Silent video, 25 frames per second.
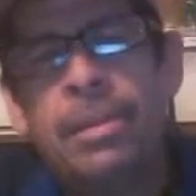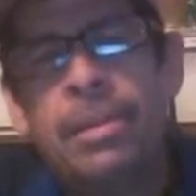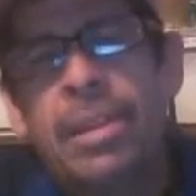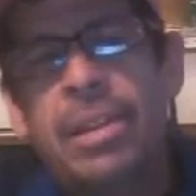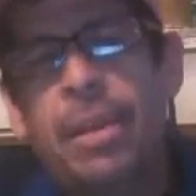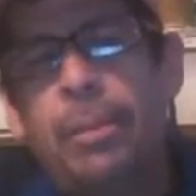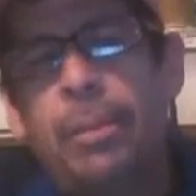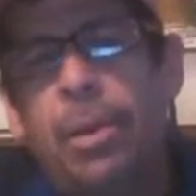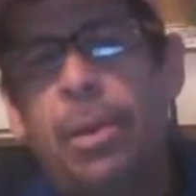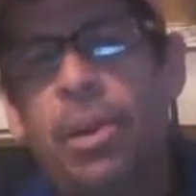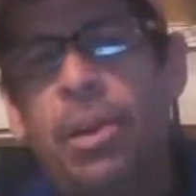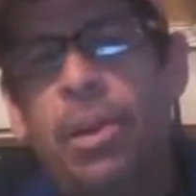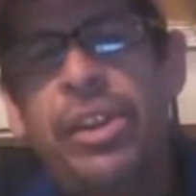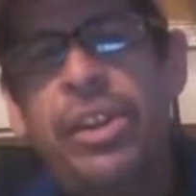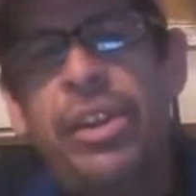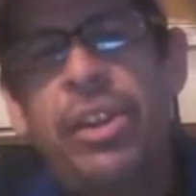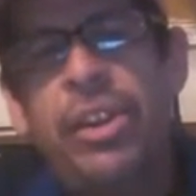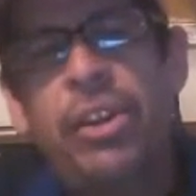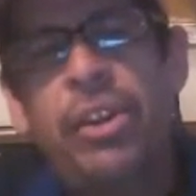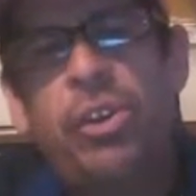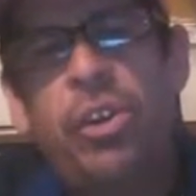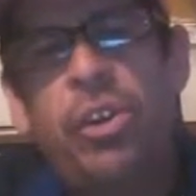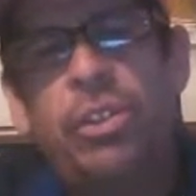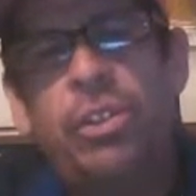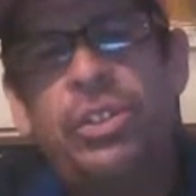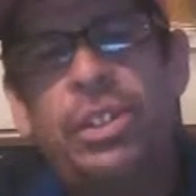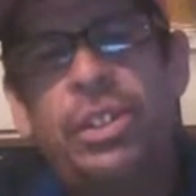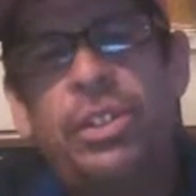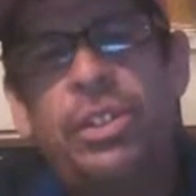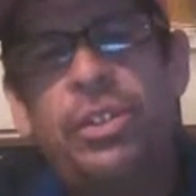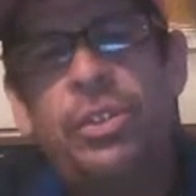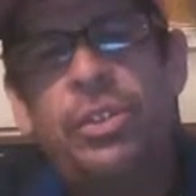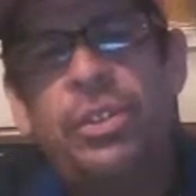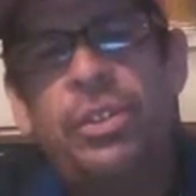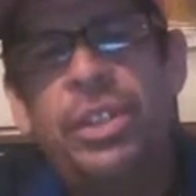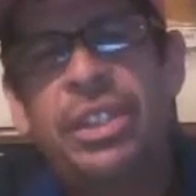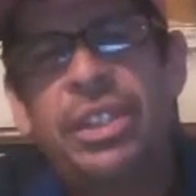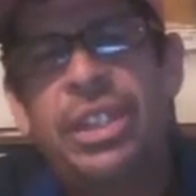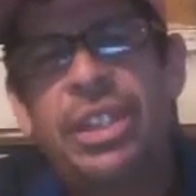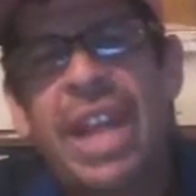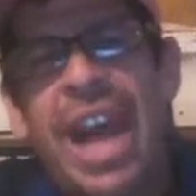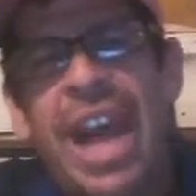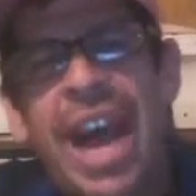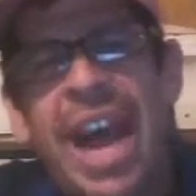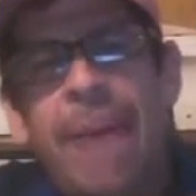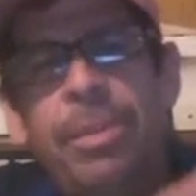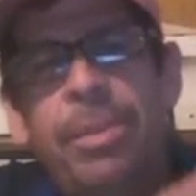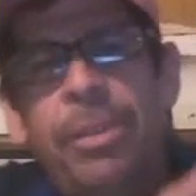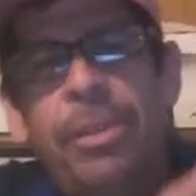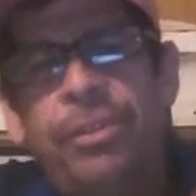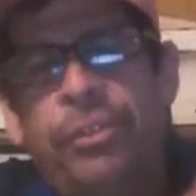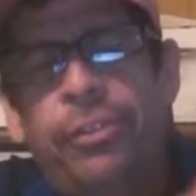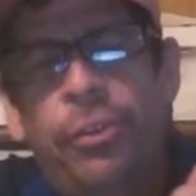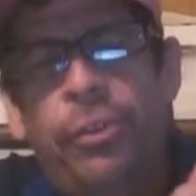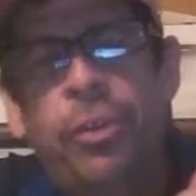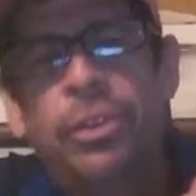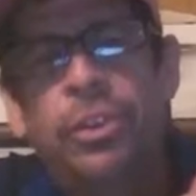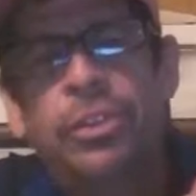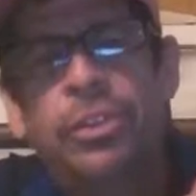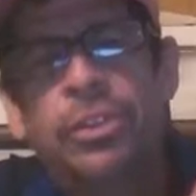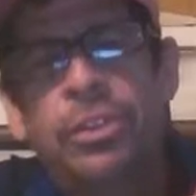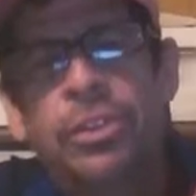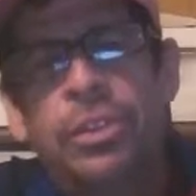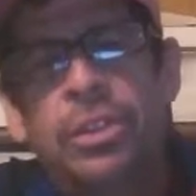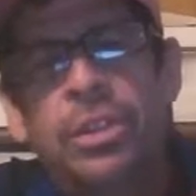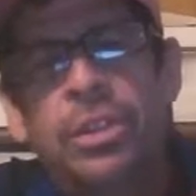Napoleon Hill goes into this habit force,